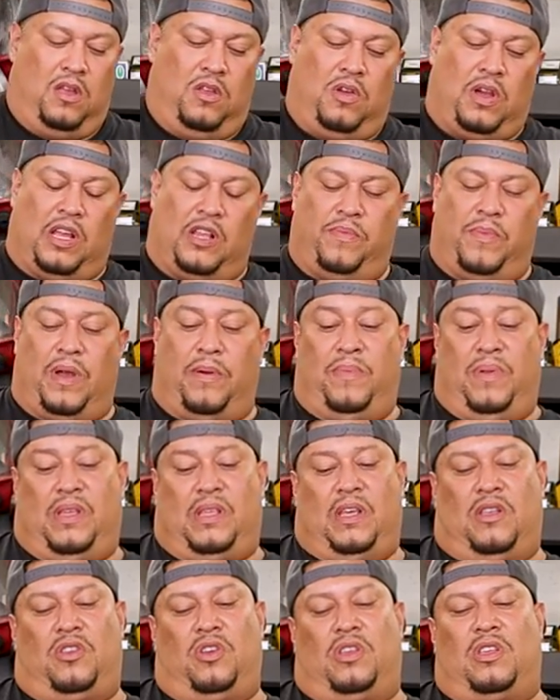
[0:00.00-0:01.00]
You guys might be
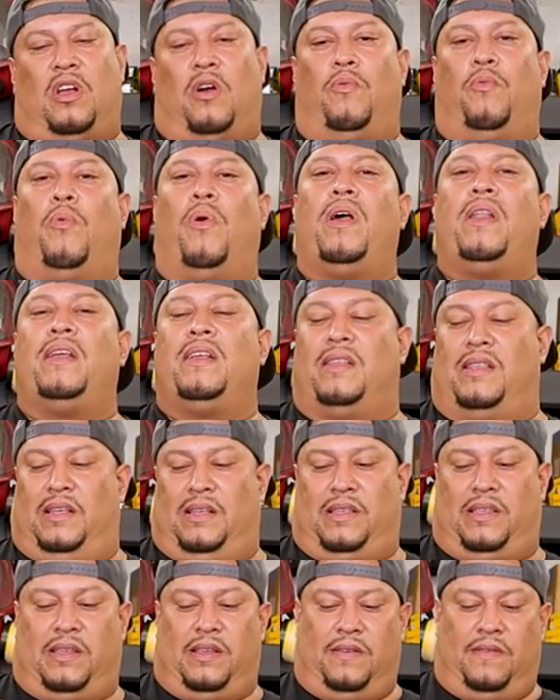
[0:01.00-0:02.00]
saying to yourself, what is
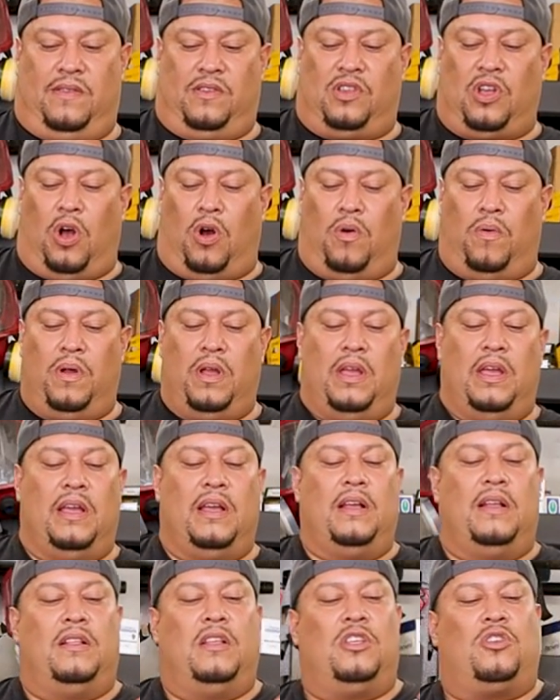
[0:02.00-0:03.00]
this? So
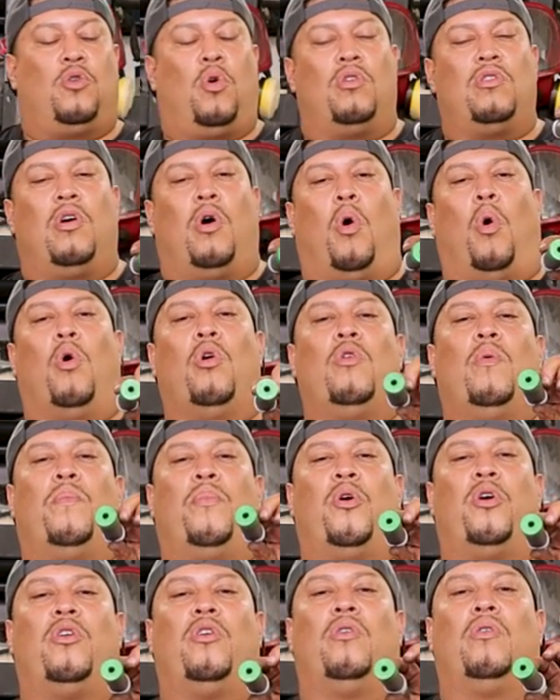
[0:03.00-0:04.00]
this is called the oil
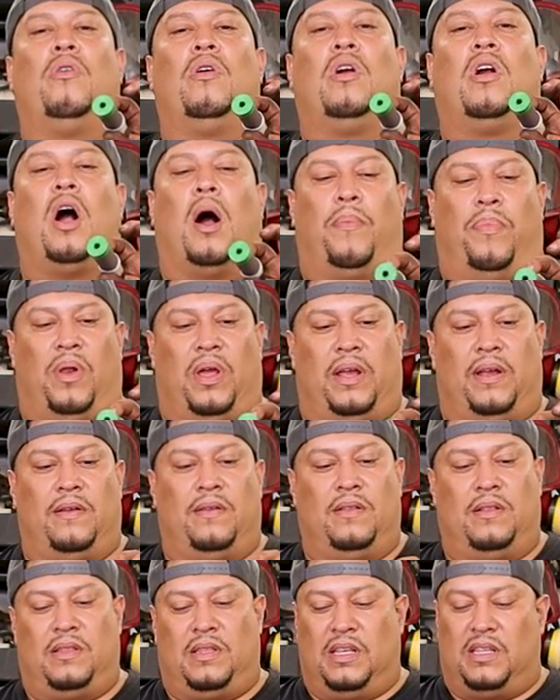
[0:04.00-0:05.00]
burner coupling.
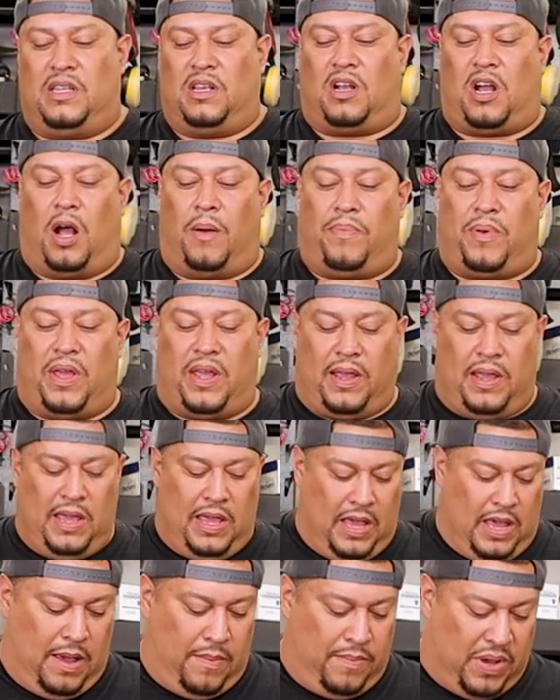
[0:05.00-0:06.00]
This is a coupling
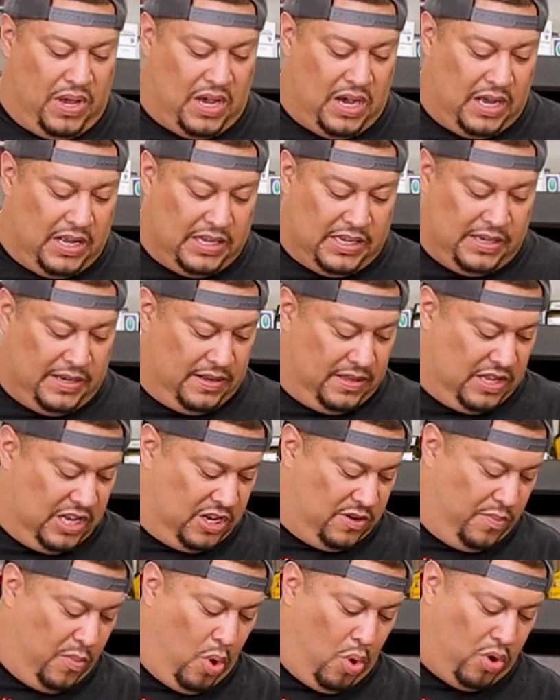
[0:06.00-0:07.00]
because
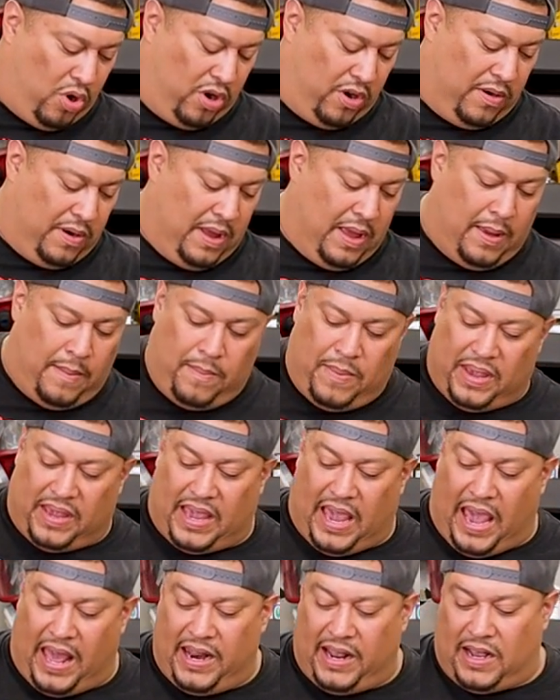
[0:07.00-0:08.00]
this motor
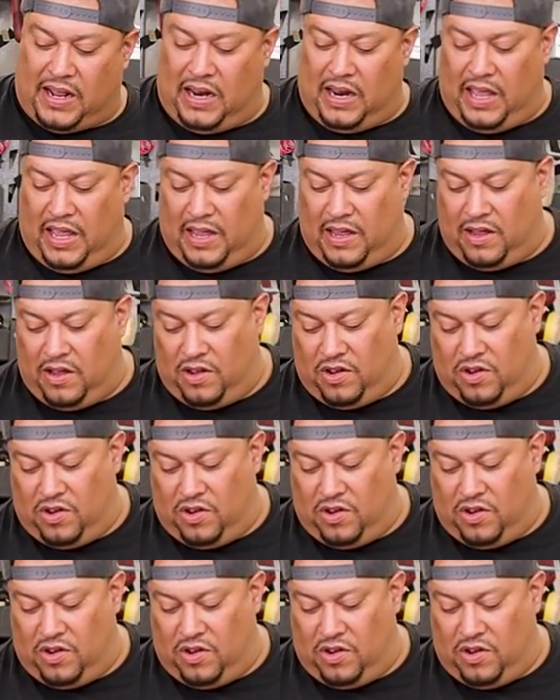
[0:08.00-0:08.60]
mechanically